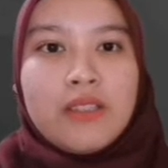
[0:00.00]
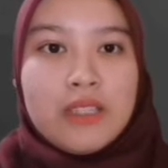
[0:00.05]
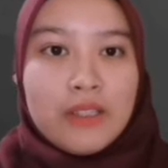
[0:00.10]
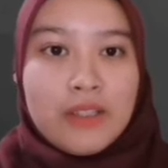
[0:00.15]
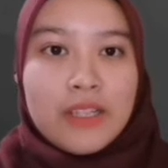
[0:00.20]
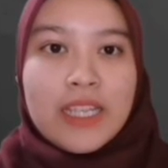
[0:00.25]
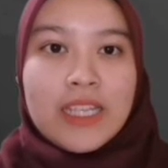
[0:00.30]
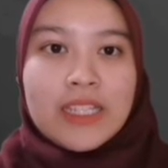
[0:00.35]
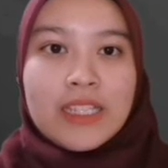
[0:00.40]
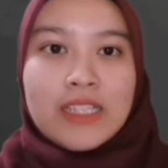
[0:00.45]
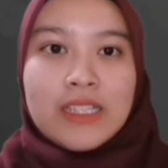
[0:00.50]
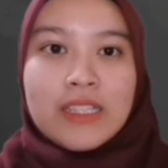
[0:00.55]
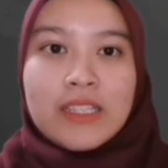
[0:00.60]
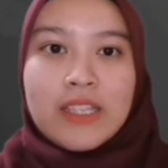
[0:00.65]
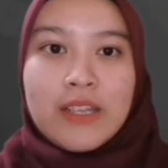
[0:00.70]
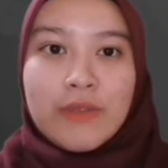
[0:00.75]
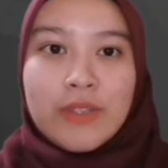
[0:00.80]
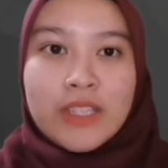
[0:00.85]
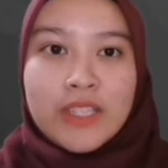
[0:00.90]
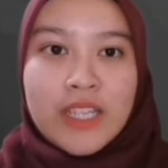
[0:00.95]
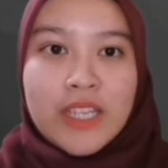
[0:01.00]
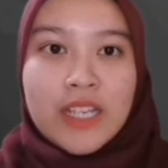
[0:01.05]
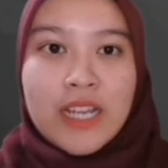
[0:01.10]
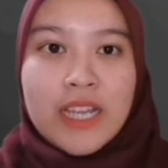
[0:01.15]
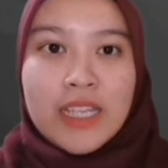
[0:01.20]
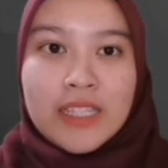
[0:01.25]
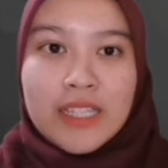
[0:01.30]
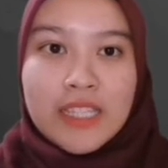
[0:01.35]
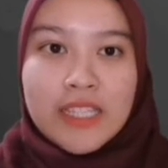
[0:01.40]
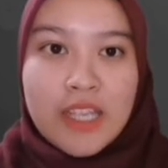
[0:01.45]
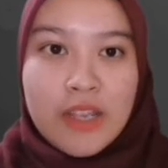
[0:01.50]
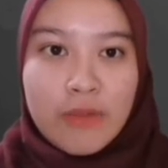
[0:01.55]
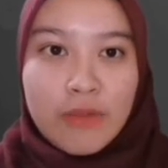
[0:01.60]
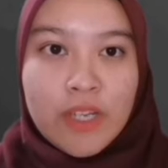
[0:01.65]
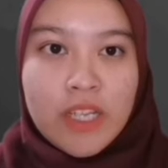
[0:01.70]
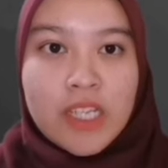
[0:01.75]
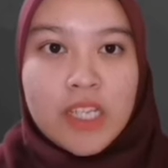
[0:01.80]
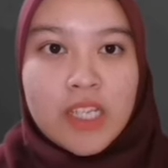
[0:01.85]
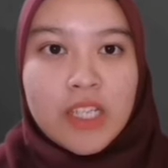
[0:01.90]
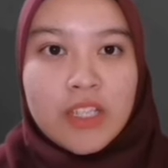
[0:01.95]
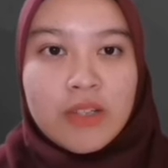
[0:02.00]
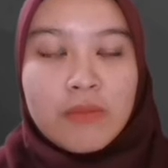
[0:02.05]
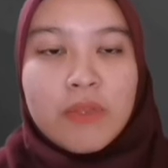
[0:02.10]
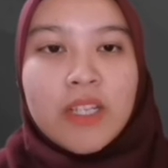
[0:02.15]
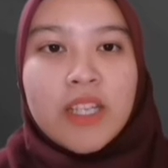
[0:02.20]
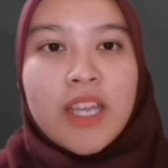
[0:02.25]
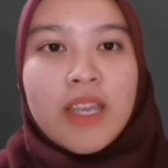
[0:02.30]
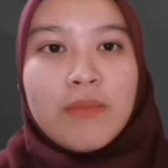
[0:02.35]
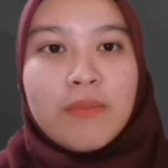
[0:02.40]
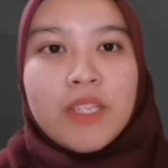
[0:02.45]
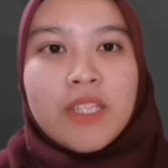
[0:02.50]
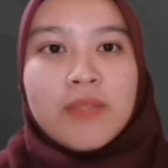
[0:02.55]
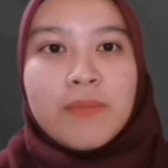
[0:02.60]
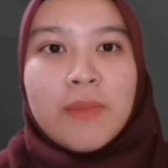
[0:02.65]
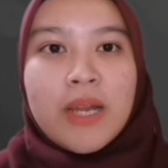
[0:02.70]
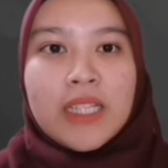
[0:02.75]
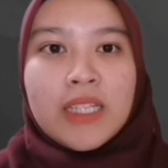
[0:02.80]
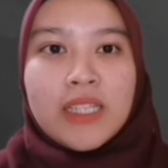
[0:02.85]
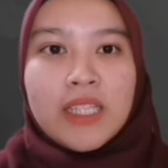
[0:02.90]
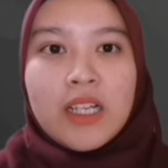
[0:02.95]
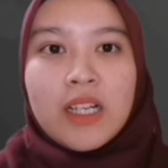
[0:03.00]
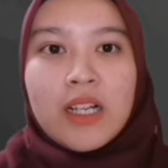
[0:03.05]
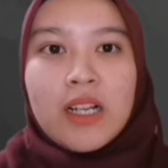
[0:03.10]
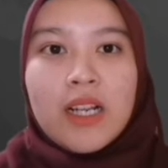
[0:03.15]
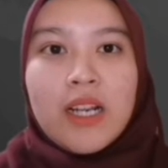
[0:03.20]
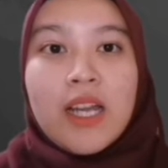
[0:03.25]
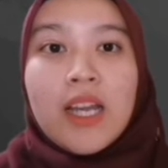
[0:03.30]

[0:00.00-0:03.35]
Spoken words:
So in 1797, the German chemist Martin